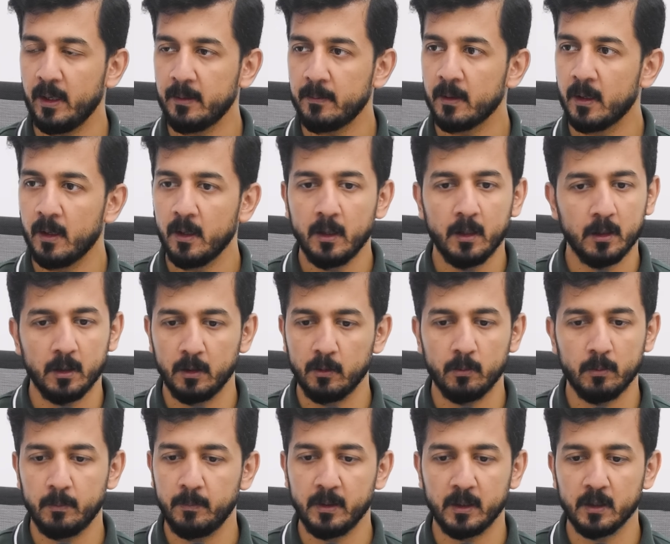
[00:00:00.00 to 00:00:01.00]
right?
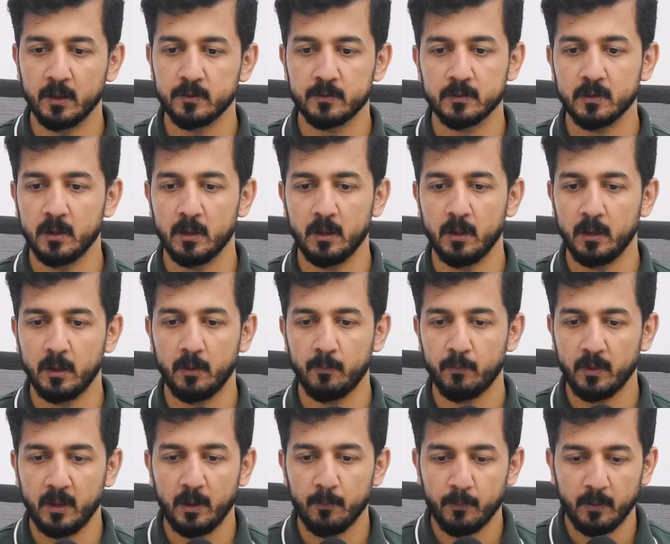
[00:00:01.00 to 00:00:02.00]
Because
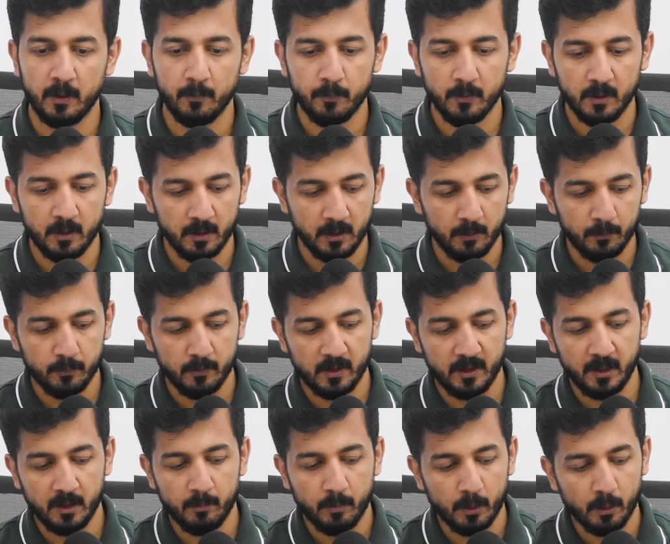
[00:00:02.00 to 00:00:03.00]
if
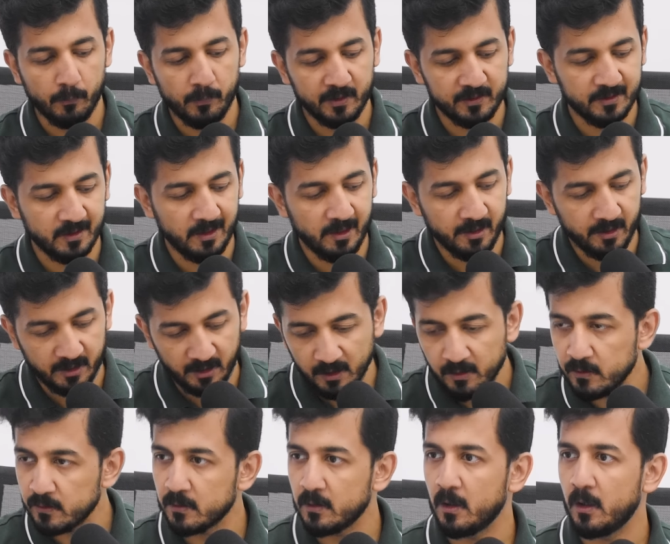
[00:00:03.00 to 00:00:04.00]
a number of
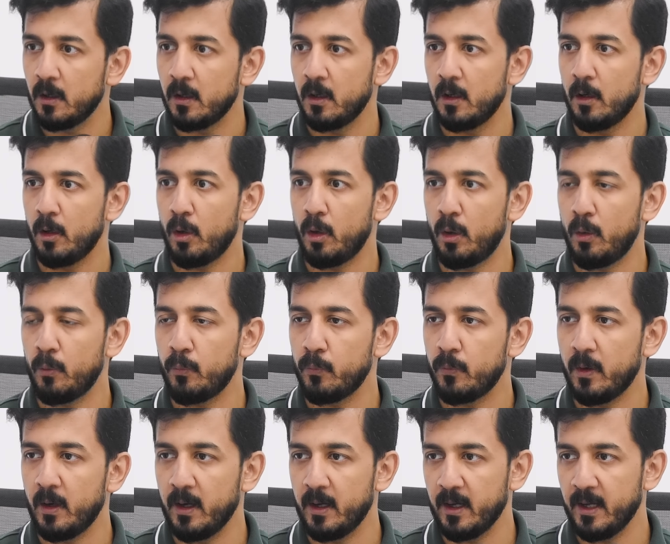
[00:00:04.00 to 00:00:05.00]
facilities of
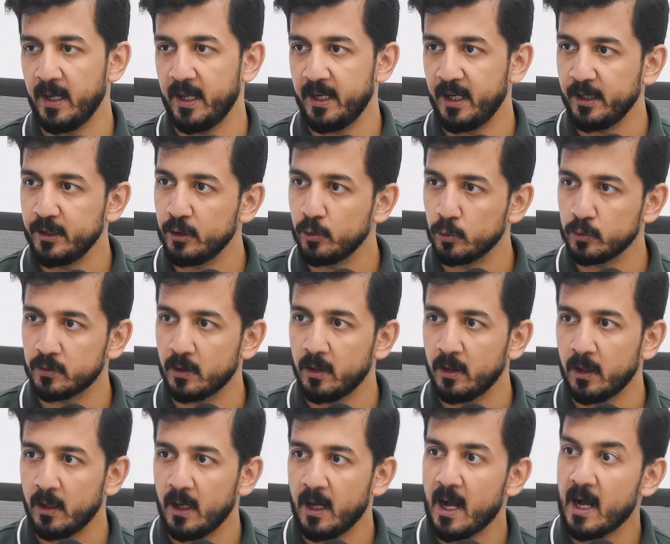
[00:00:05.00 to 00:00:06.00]
an end
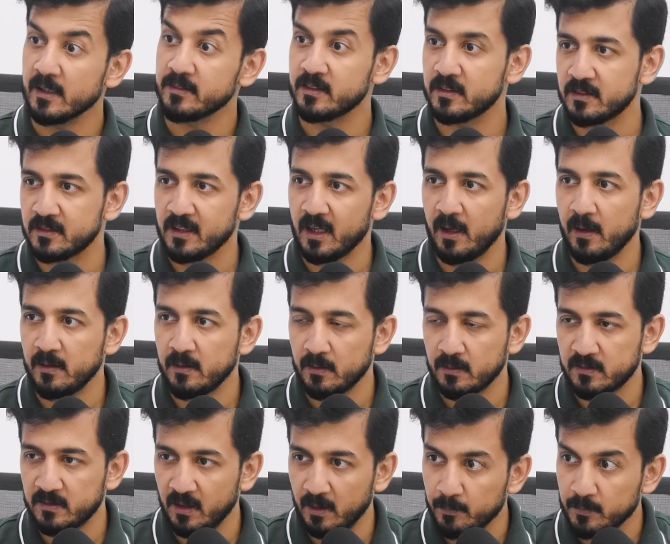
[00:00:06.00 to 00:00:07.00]
user has the
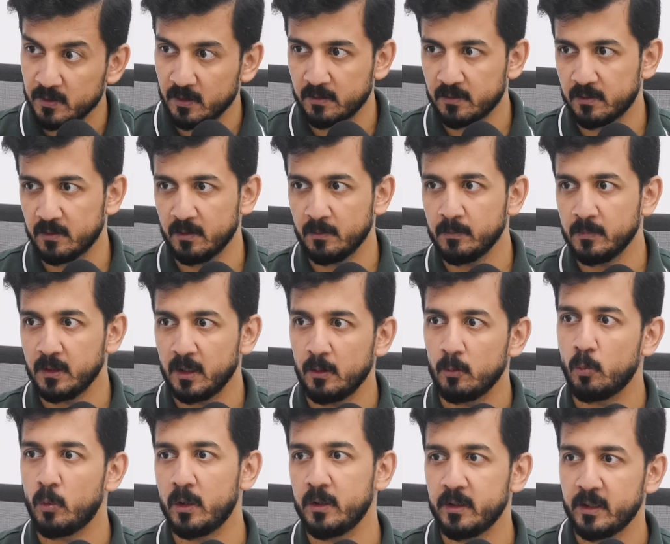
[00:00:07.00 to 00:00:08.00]
same system
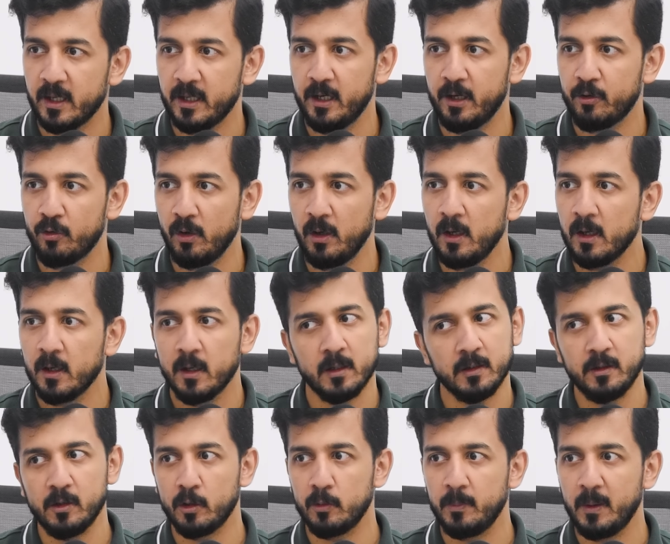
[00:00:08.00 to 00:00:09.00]
in one territory,
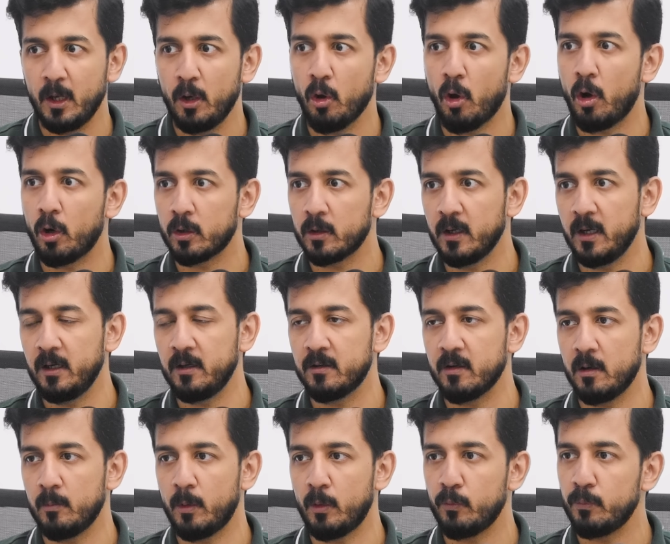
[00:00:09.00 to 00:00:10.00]
they would be locked in
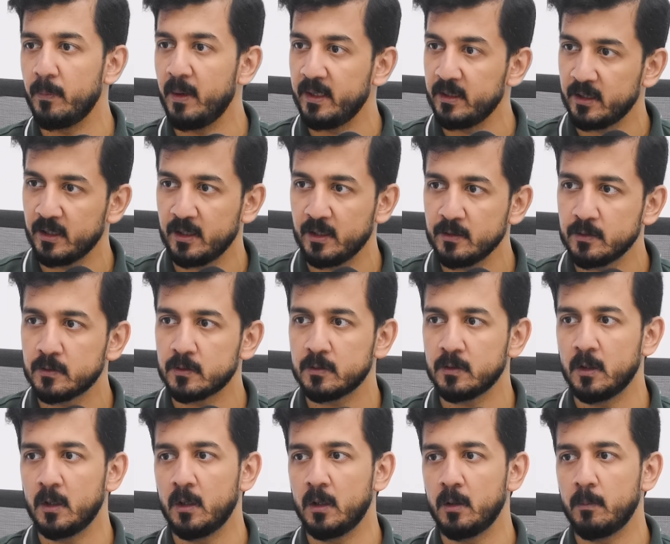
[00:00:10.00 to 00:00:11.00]
term of
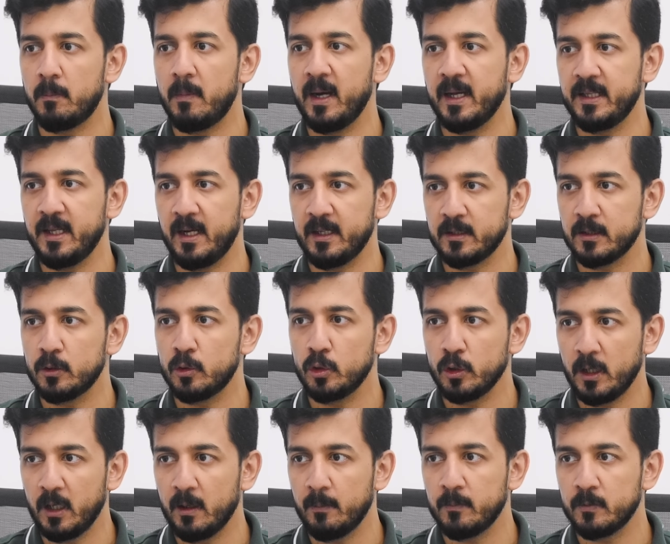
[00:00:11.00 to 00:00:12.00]
maintenance by that
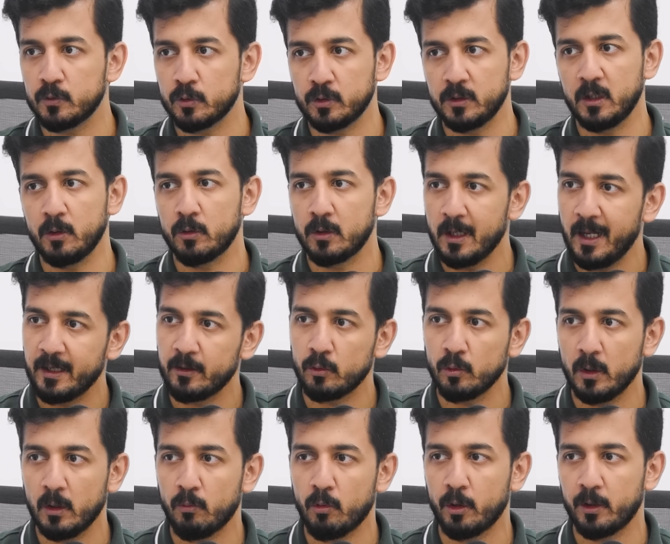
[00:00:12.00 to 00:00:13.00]
OEM. So they would like
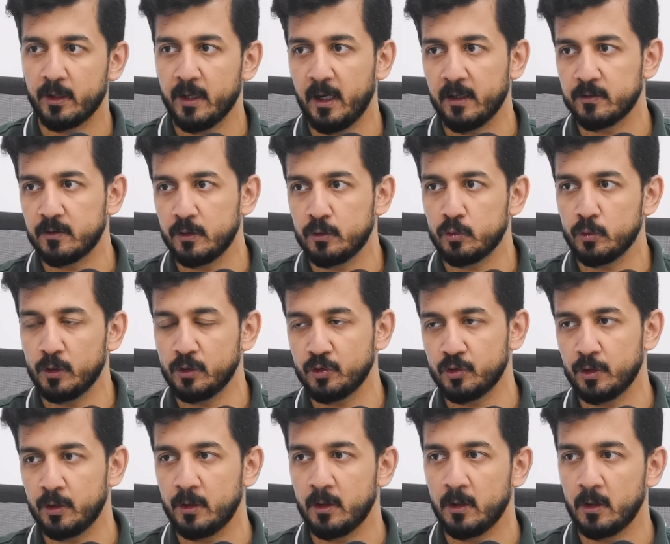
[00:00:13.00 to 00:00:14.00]
to avoid that
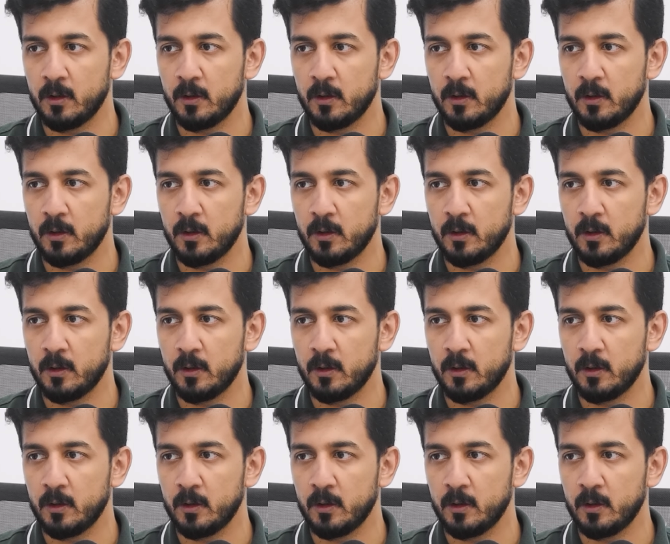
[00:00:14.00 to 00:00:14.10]
situation.